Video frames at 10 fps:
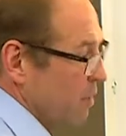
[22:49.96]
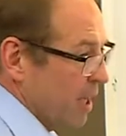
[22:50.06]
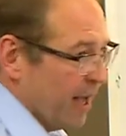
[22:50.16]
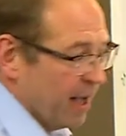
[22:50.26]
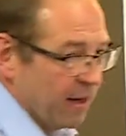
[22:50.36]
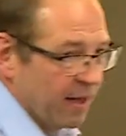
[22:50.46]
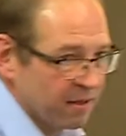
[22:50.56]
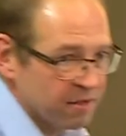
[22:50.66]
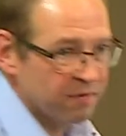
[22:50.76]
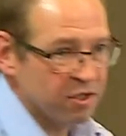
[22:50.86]
we can
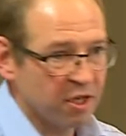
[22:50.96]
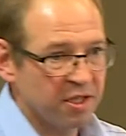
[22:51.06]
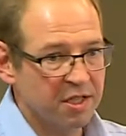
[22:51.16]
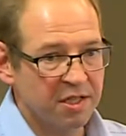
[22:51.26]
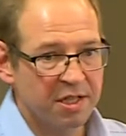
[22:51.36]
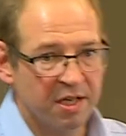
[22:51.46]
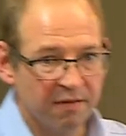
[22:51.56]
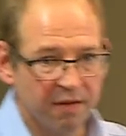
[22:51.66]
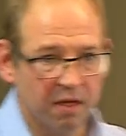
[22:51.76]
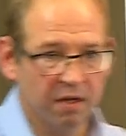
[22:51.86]
out of the JCT
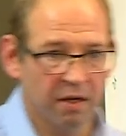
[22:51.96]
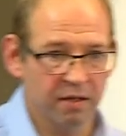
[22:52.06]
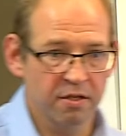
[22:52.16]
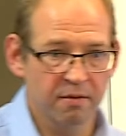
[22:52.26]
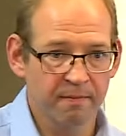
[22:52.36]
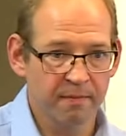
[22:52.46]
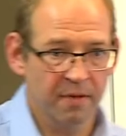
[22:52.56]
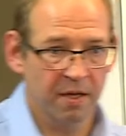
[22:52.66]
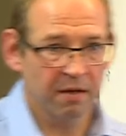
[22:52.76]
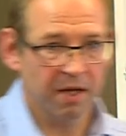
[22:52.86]
for the client,
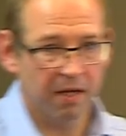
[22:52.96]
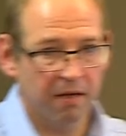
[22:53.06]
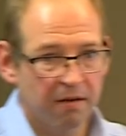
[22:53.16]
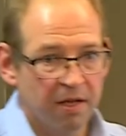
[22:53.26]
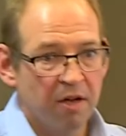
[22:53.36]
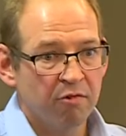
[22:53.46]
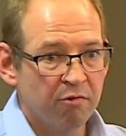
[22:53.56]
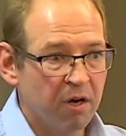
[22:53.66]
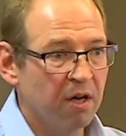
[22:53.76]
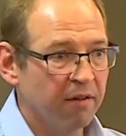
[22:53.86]
okay?
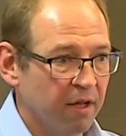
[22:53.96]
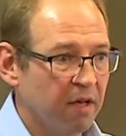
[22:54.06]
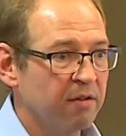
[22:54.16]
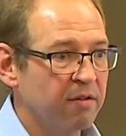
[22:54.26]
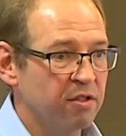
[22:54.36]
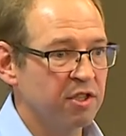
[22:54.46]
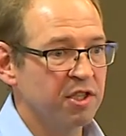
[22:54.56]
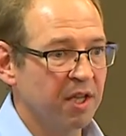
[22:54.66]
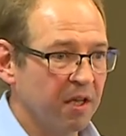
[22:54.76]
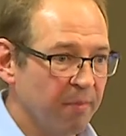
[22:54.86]
Rather than just
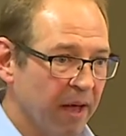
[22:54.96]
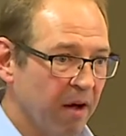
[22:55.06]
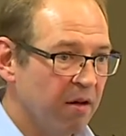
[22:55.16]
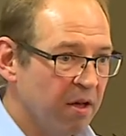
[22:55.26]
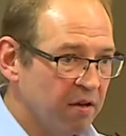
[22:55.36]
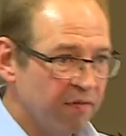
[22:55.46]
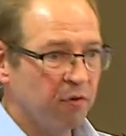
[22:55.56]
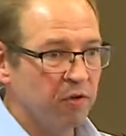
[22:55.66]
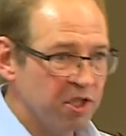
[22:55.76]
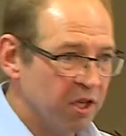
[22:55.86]
think about
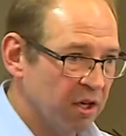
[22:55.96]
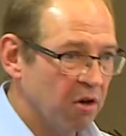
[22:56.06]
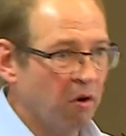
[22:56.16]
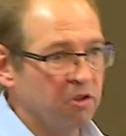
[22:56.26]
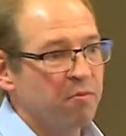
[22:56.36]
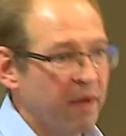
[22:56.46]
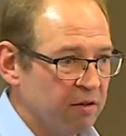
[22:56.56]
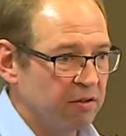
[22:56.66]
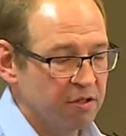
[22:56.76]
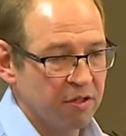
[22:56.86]
foisting cost
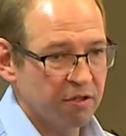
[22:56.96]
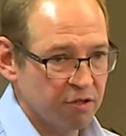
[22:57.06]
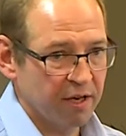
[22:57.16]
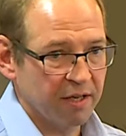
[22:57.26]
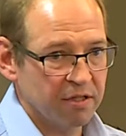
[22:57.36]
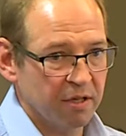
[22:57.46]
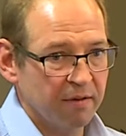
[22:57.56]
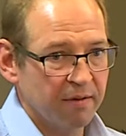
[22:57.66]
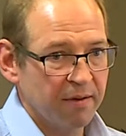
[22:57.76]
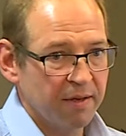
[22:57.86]
back onto the contractor
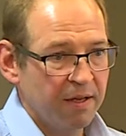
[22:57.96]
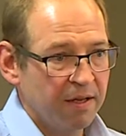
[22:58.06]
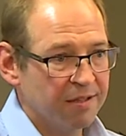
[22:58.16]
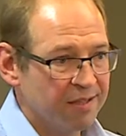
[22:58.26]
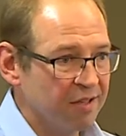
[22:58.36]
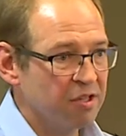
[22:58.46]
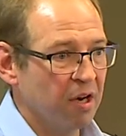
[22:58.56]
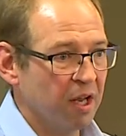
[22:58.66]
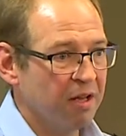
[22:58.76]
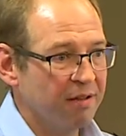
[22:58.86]
because
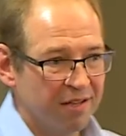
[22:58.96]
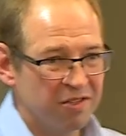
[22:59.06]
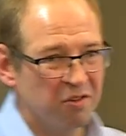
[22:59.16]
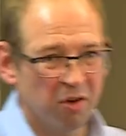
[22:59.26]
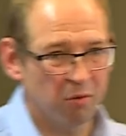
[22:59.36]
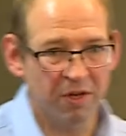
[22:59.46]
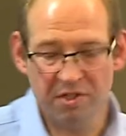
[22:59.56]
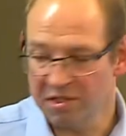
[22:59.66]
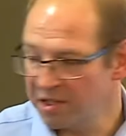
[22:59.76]
actually that's not always a